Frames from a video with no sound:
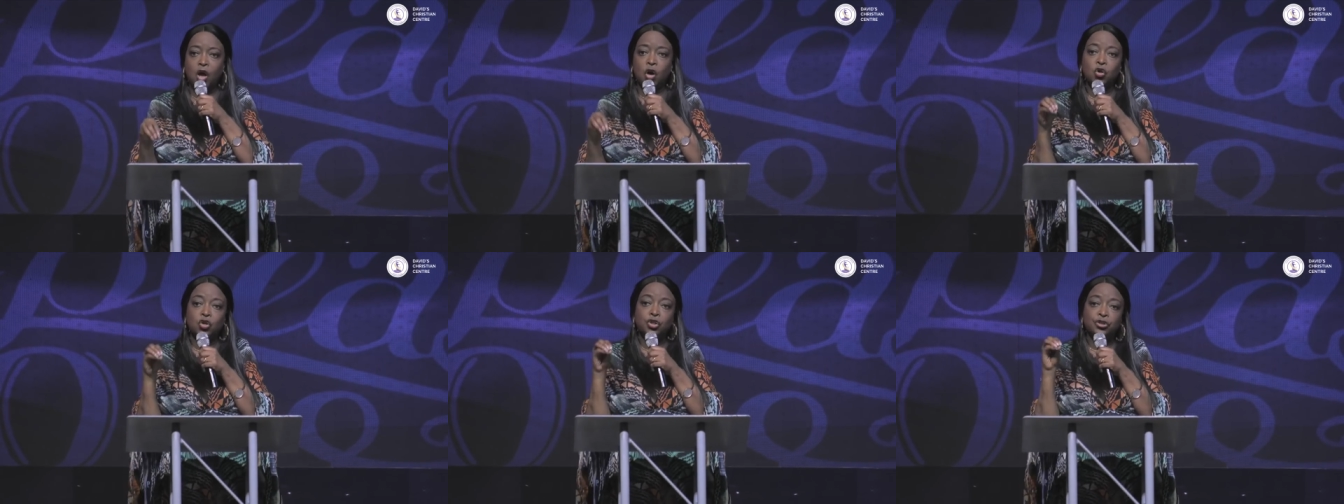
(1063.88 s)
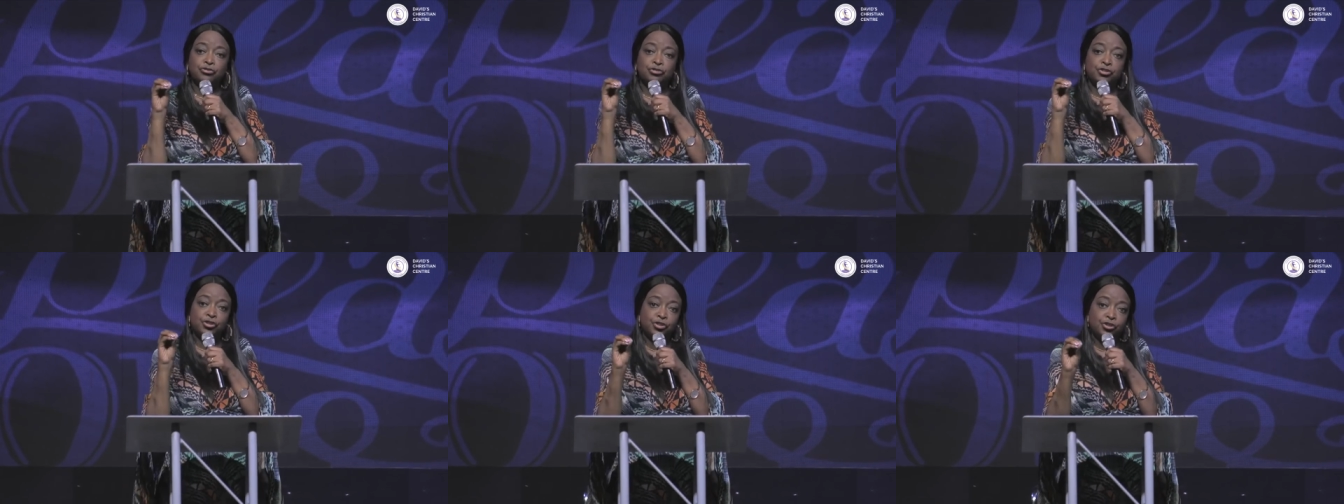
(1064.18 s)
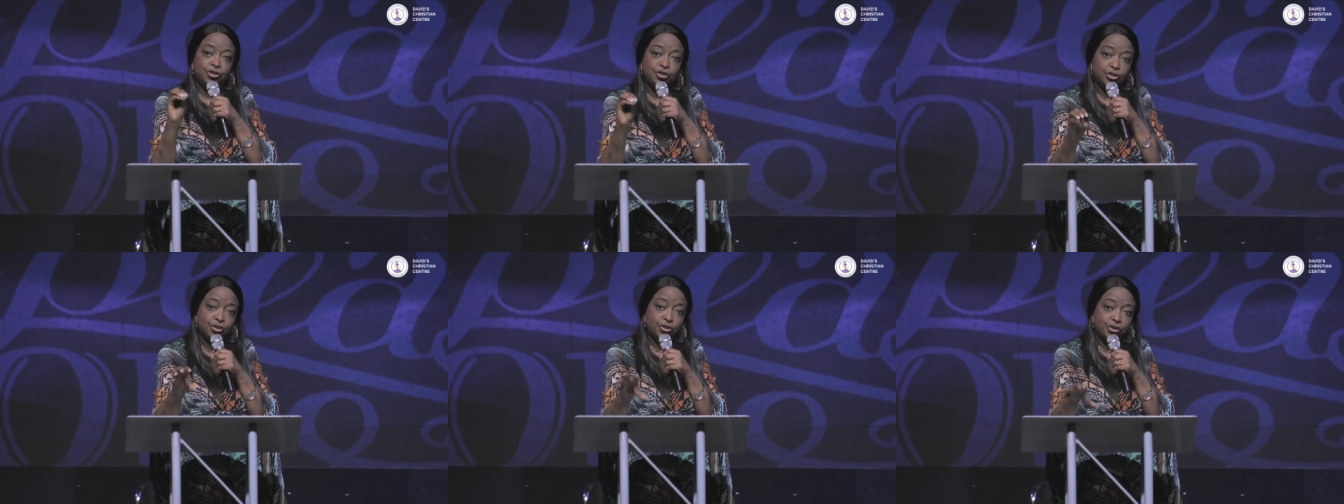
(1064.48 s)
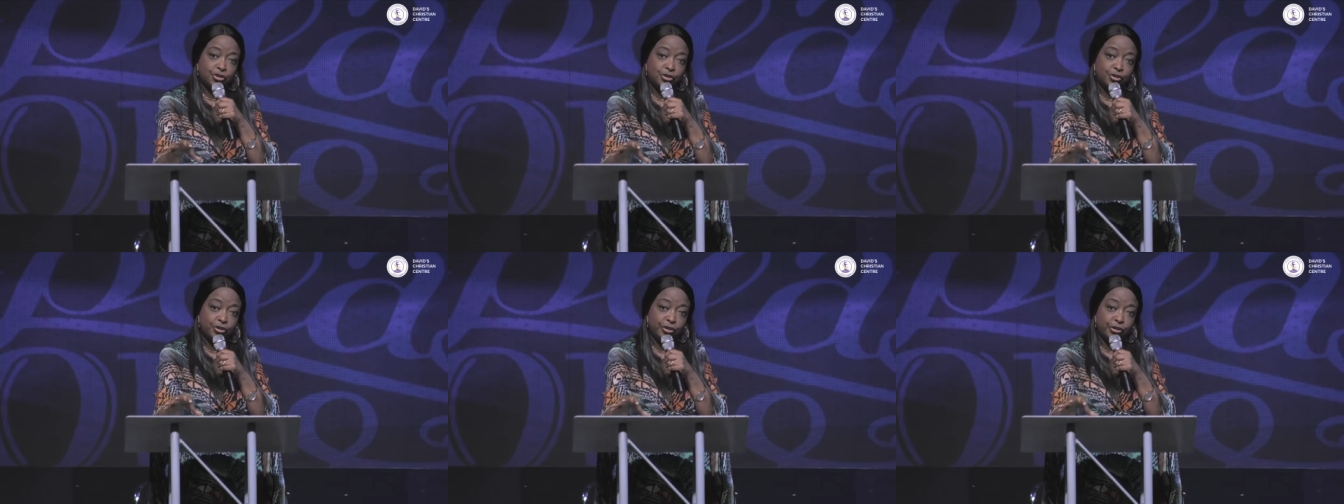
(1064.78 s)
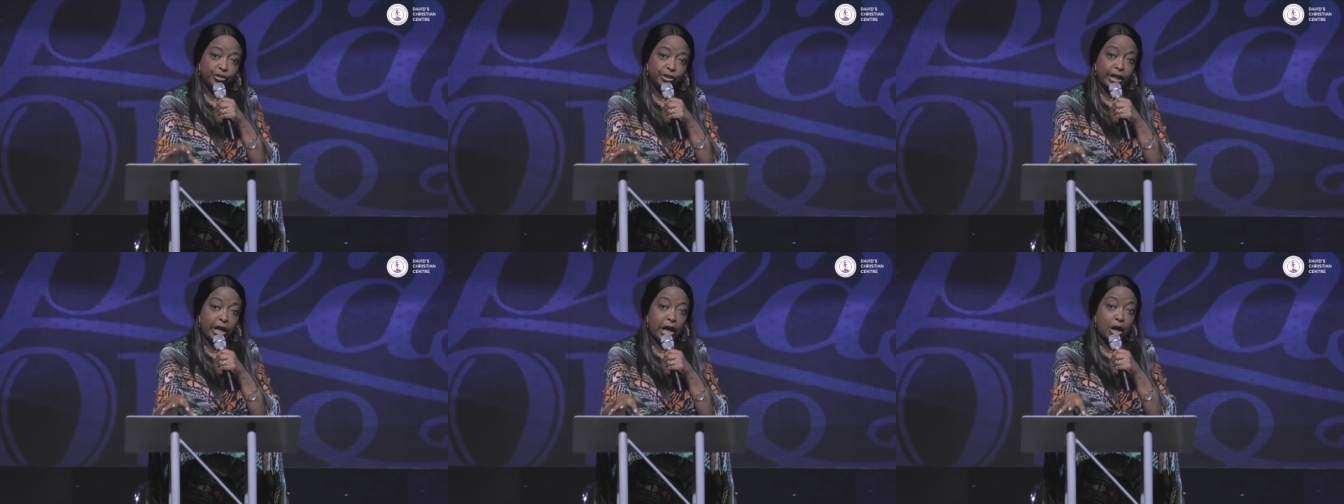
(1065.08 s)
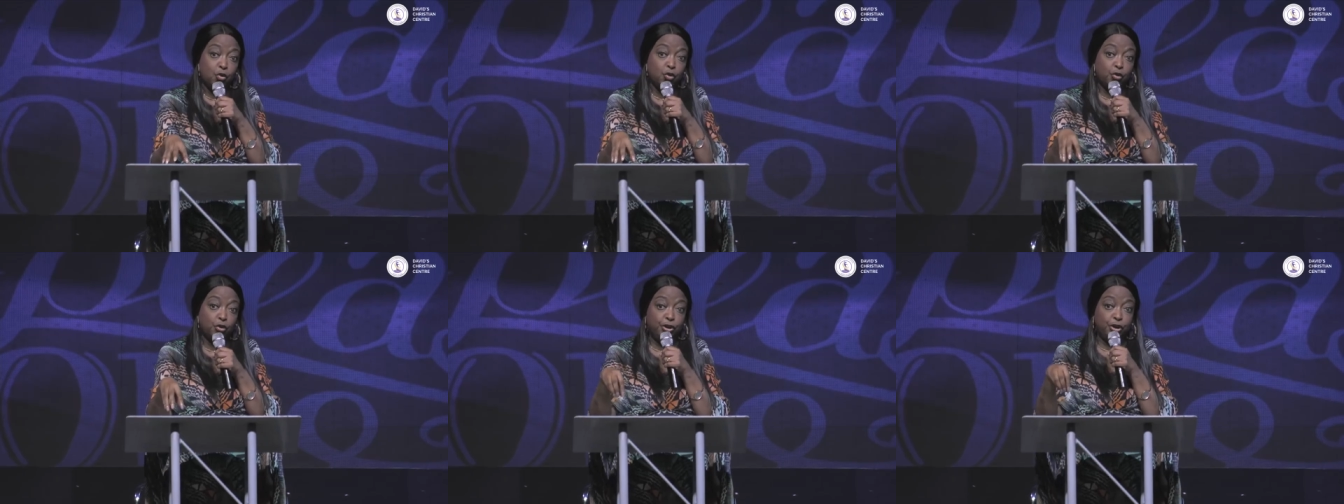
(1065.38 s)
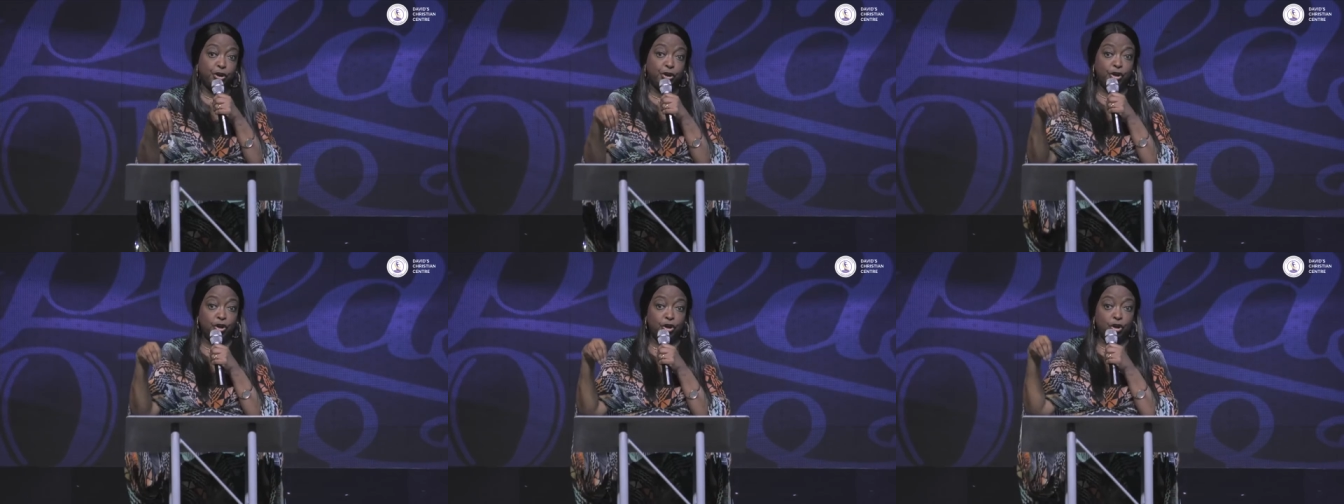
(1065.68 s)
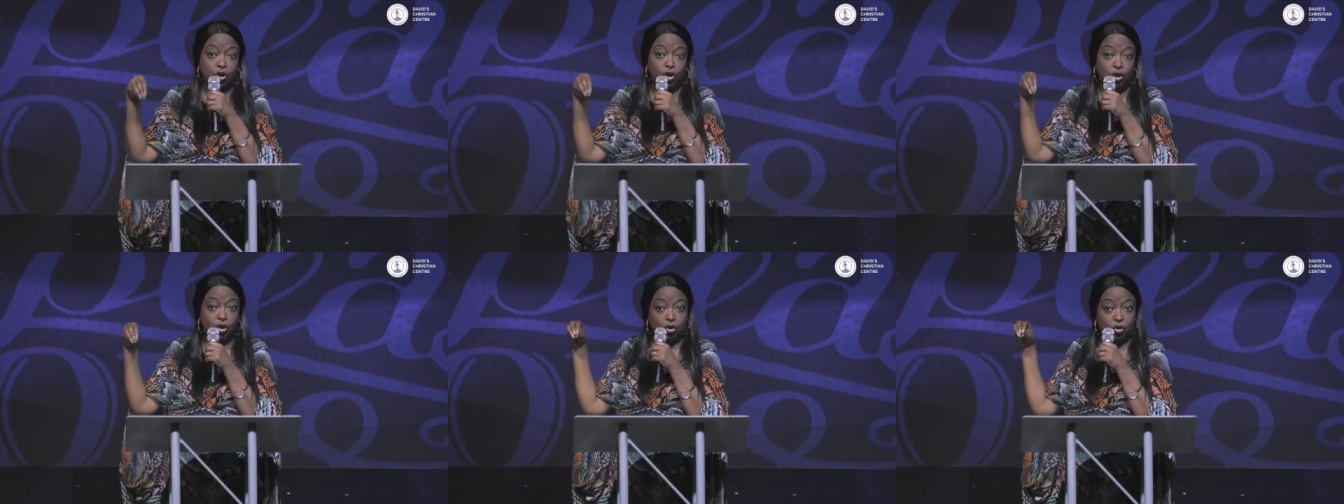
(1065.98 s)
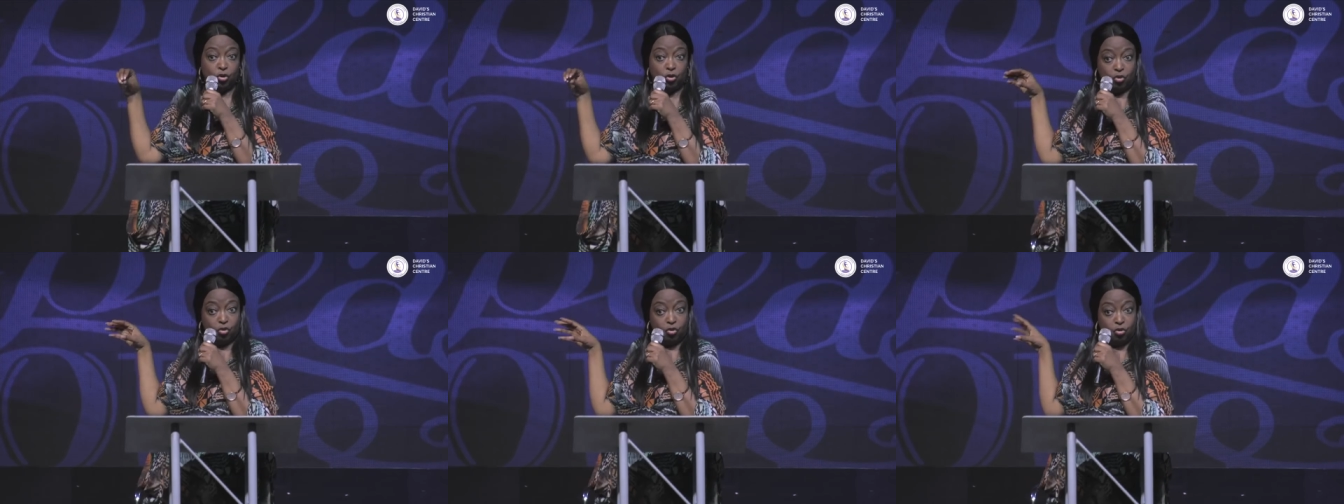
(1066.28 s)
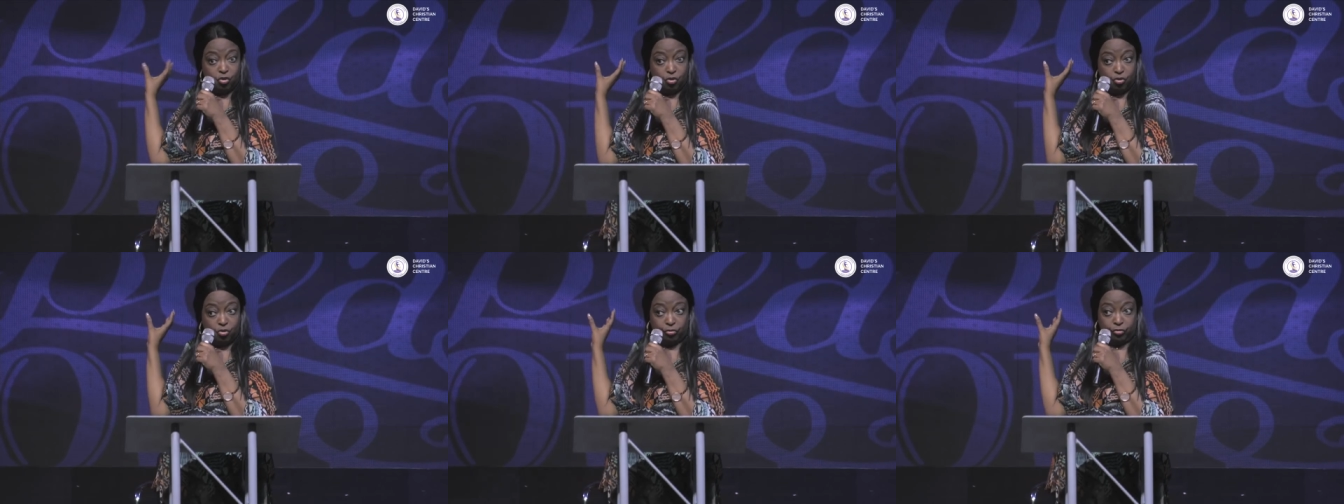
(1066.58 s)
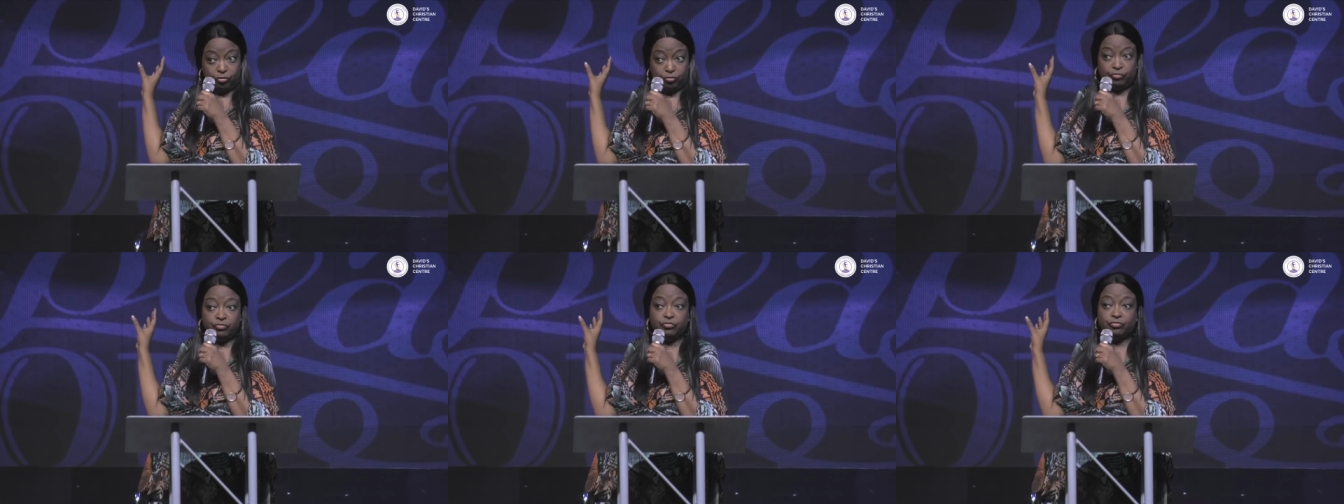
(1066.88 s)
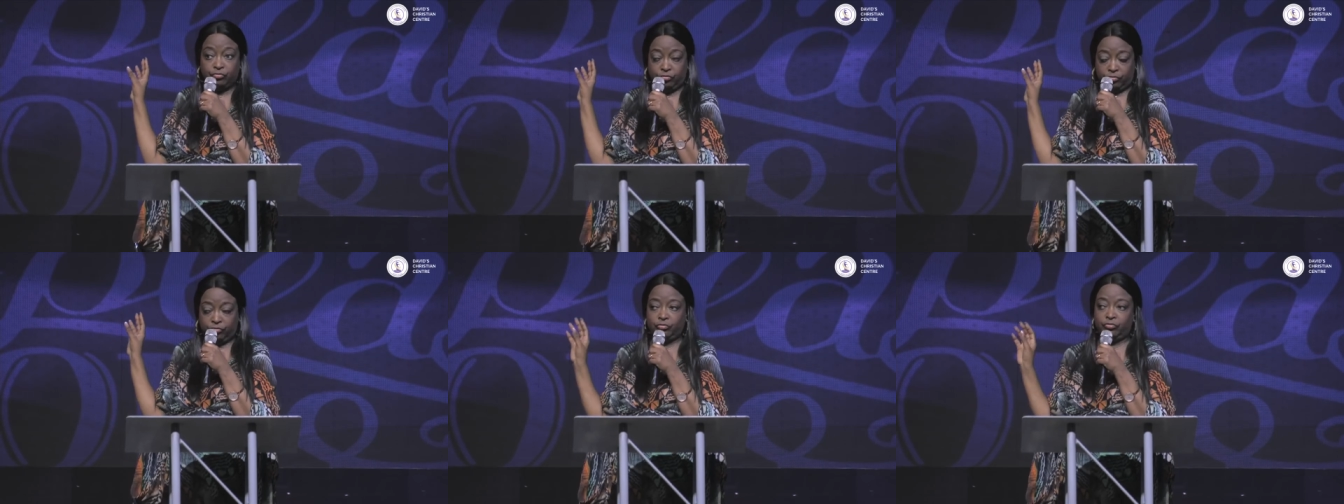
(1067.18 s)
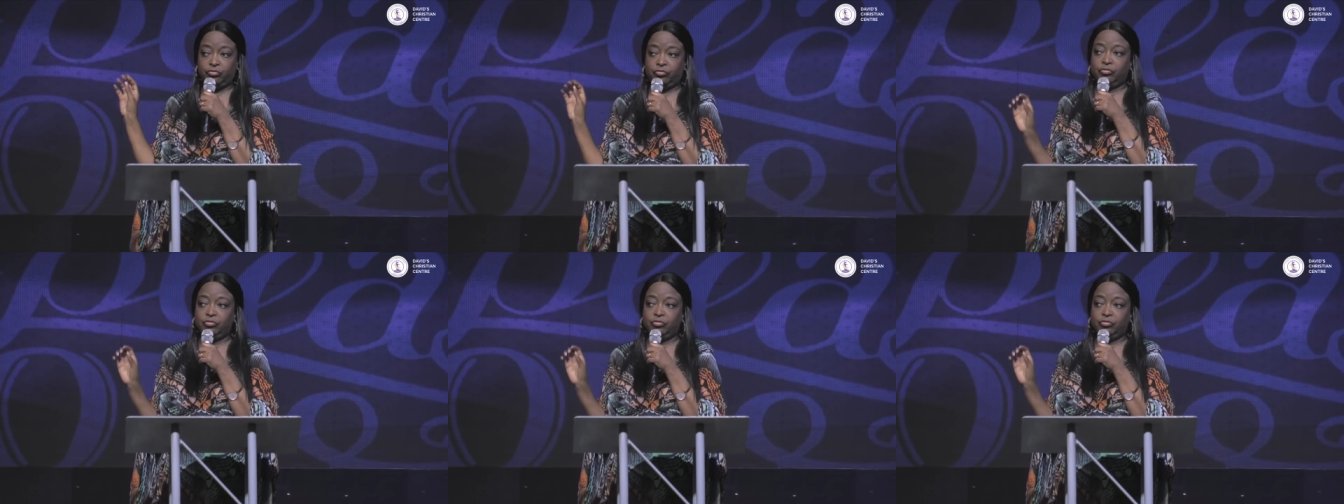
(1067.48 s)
I go to visit, then I go there. Go. Mm.